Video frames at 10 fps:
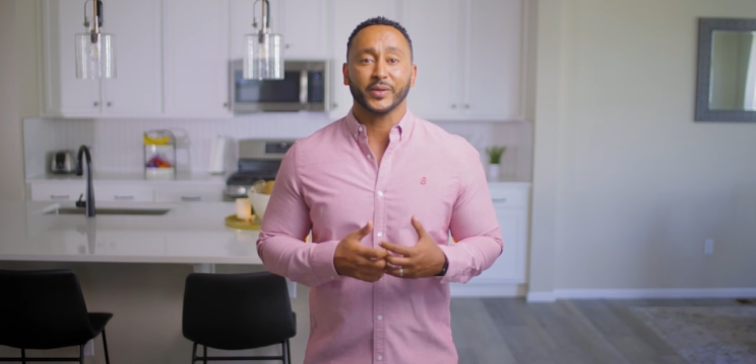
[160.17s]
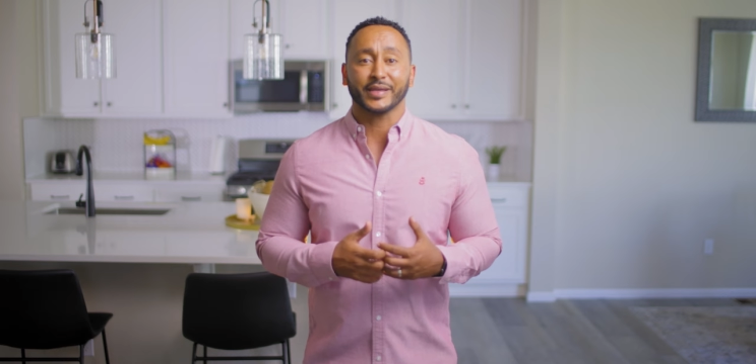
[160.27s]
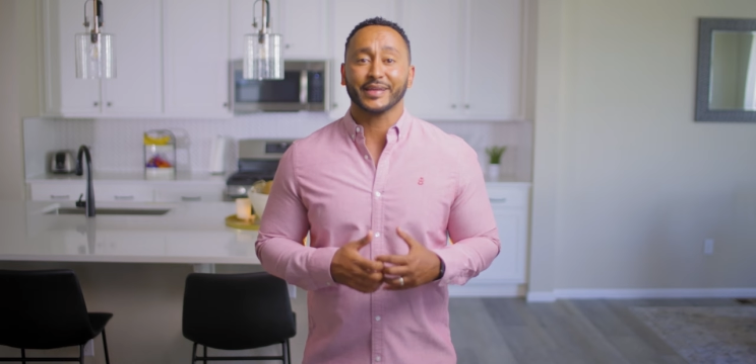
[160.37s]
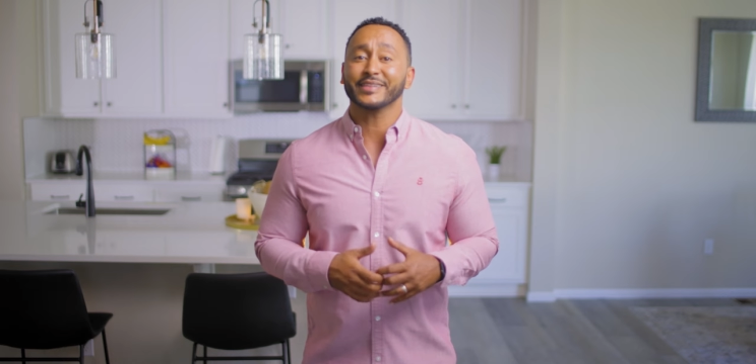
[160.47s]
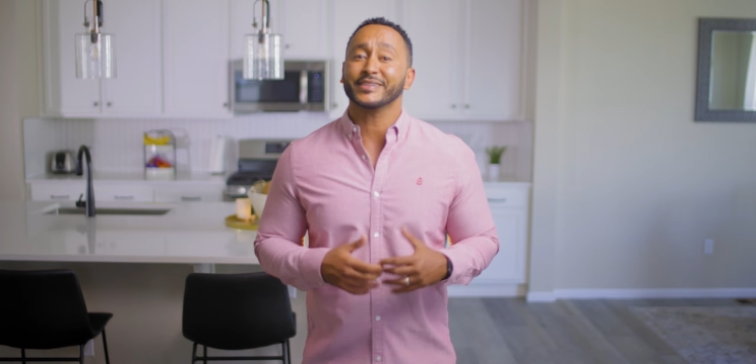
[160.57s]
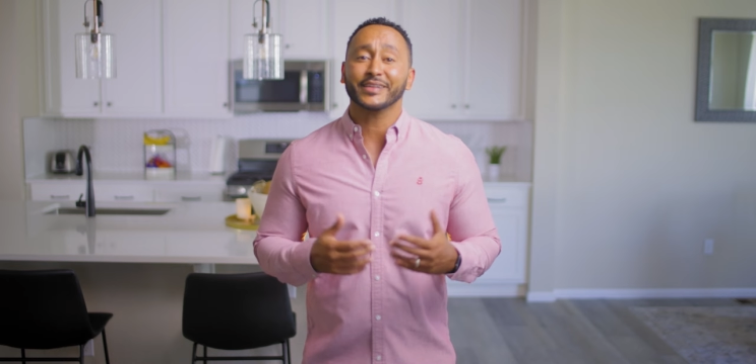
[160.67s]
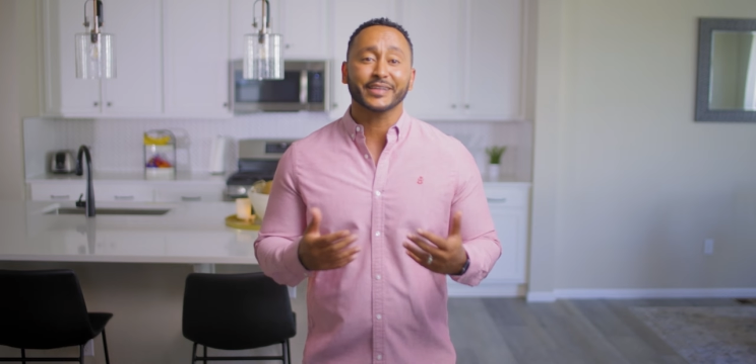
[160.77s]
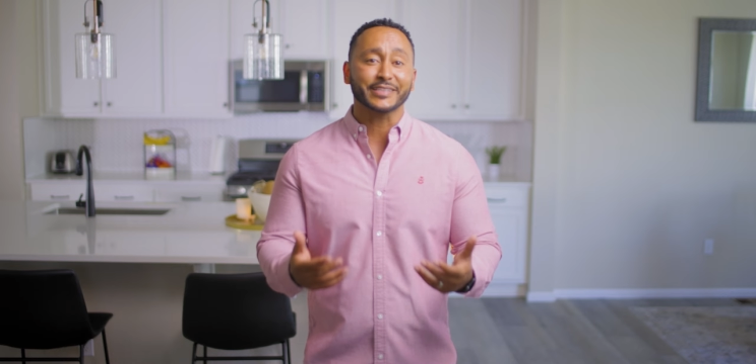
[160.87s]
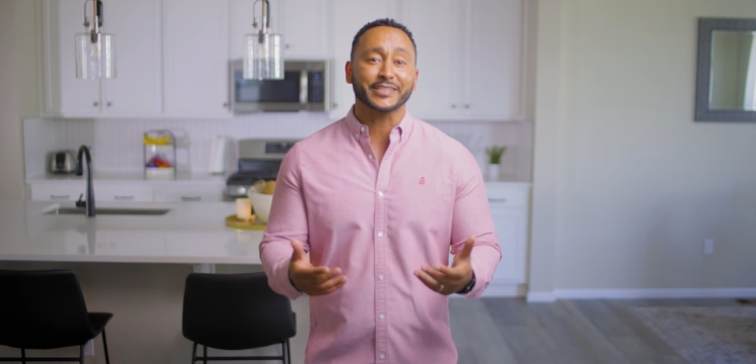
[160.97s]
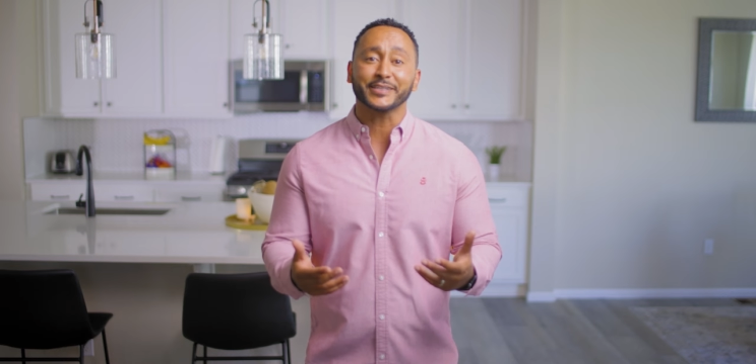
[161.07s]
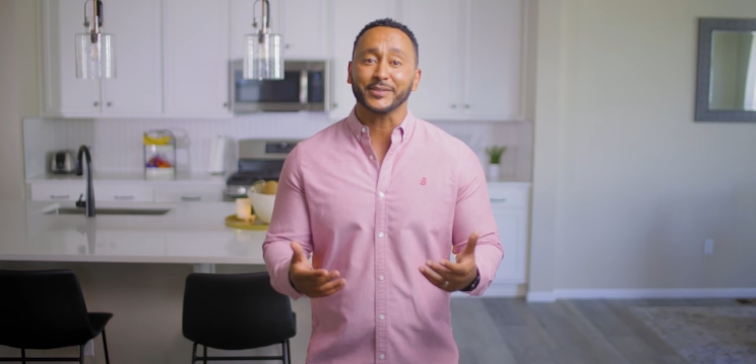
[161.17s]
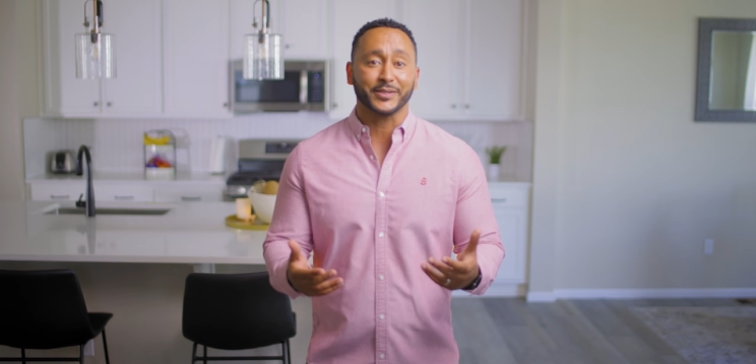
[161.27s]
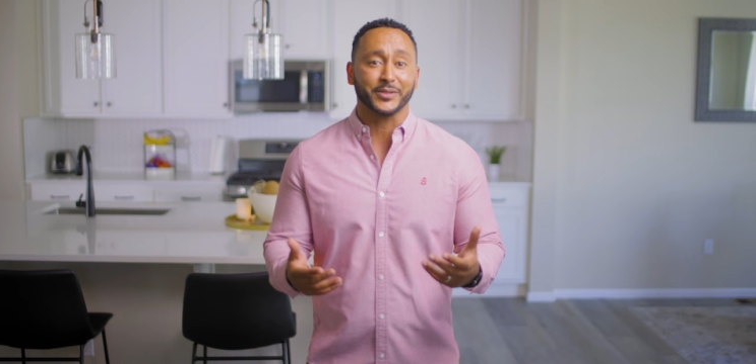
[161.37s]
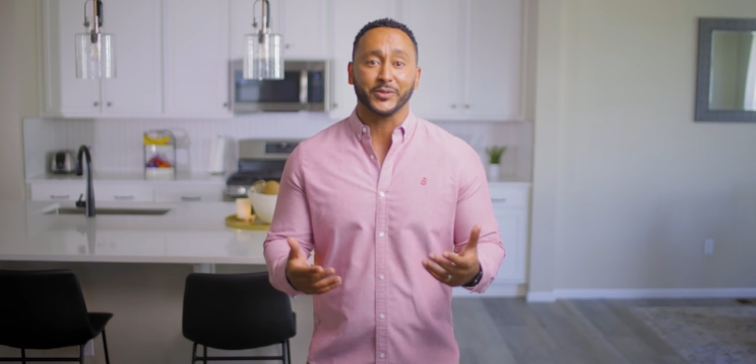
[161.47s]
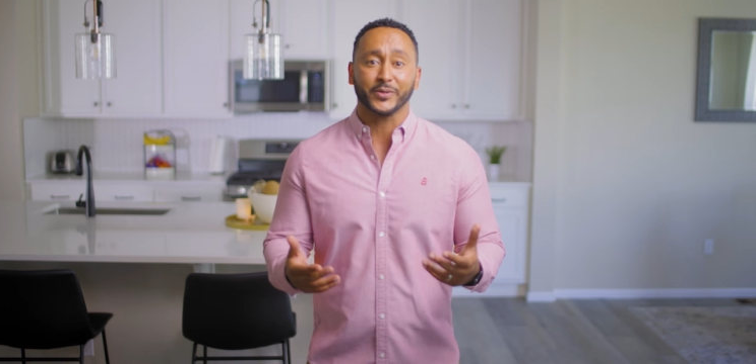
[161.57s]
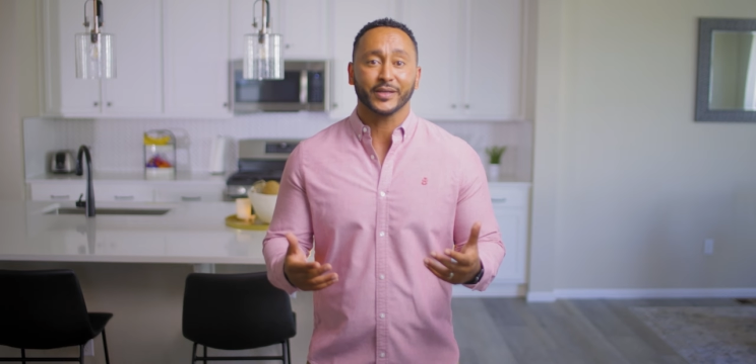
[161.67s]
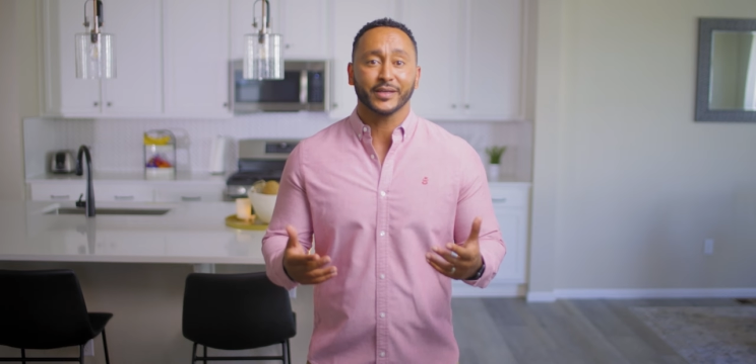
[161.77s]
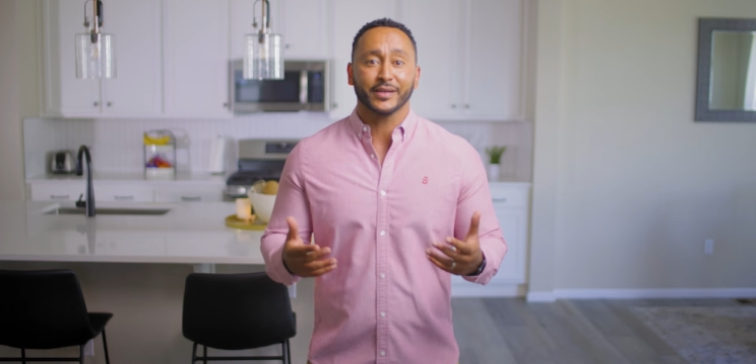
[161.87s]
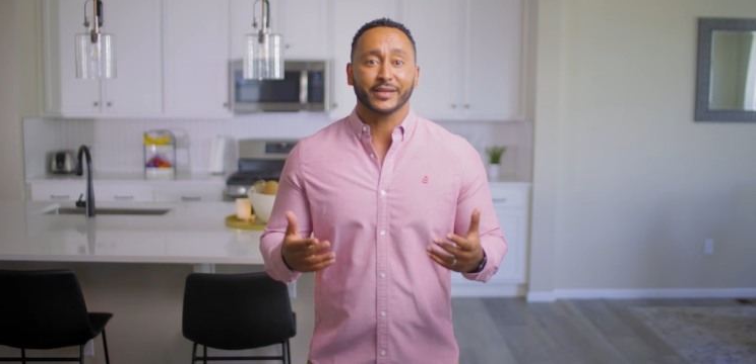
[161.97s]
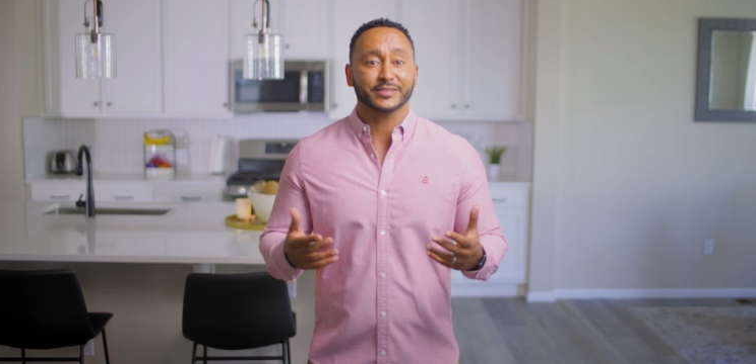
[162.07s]
and he's gonna continue to do,
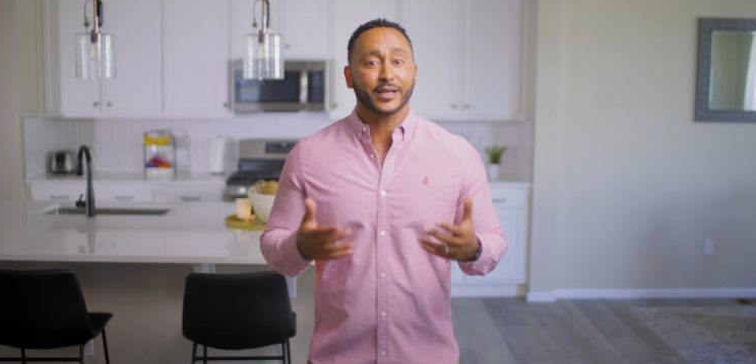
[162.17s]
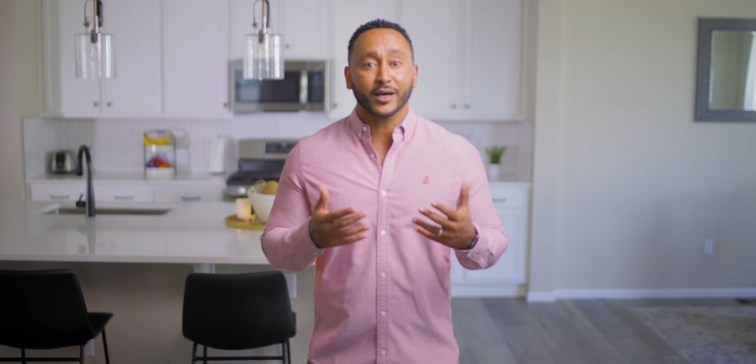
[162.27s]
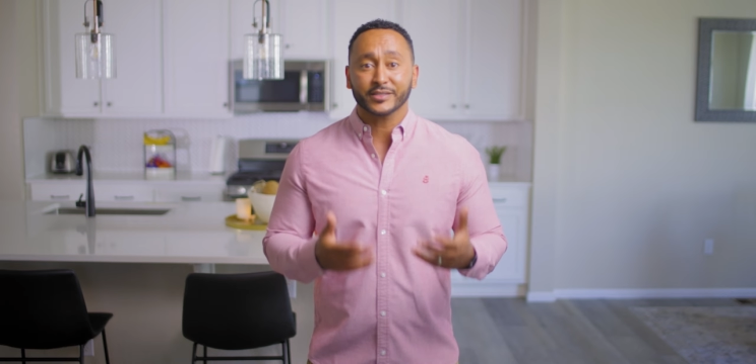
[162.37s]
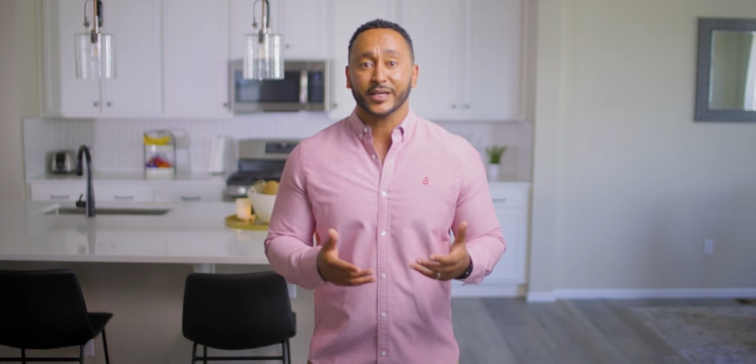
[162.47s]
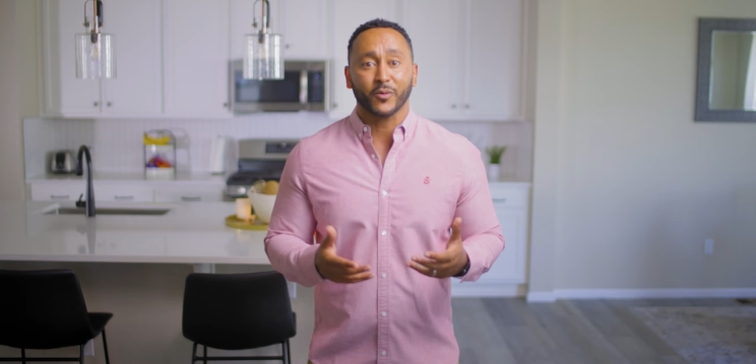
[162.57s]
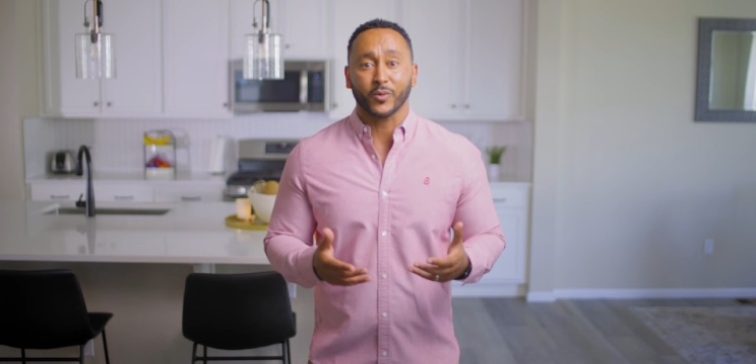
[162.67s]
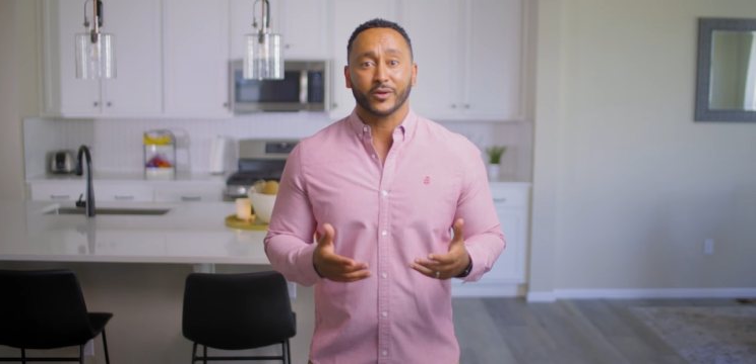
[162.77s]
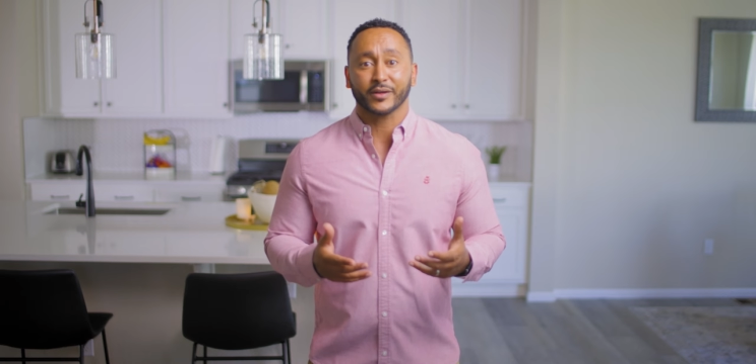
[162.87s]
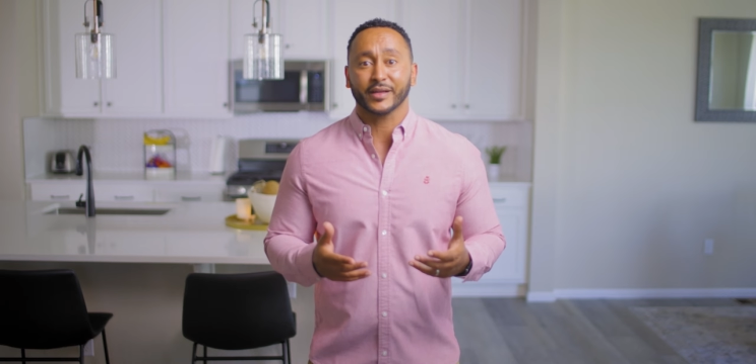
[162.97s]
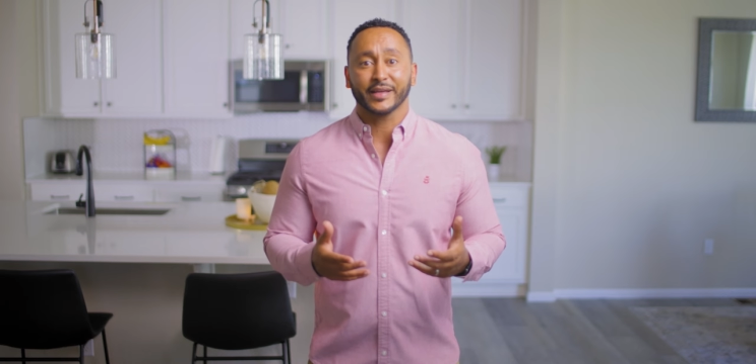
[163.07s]
because God is at work.